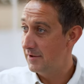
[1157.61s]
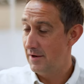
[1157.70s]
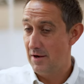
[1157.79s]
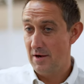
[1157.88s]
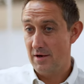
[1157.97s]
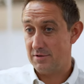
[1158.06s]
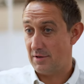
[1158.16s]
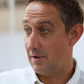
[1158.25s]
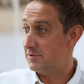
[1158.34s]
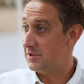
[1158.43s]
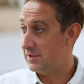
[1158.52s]
Yeah. So
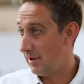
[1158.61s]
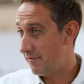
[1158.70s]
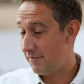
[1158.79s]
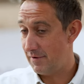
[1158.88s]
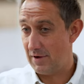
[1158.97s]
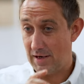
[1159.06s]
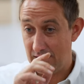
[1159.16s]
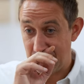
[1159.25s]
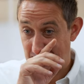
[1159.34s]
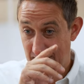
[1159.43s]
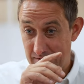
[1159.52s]
that was a different
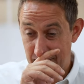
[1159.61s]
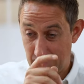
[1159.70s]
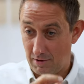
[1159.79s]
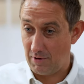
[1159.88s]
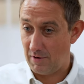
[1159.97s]
need. And then, you know,